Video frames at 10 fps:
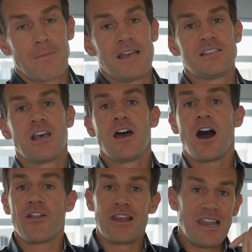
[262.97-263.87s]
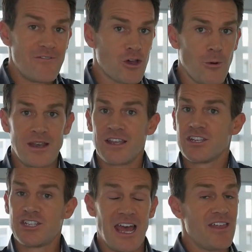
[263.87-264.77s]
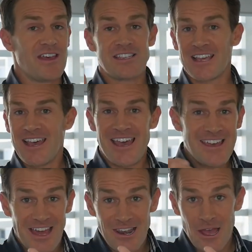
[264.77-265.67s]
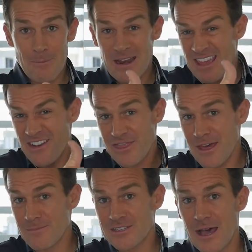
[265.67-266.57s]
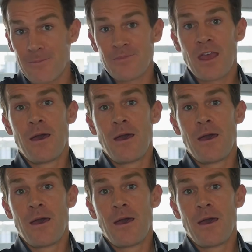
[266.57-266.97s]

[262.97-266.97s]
please either leave a comment, share this, hit that like button, give it a thumbs up.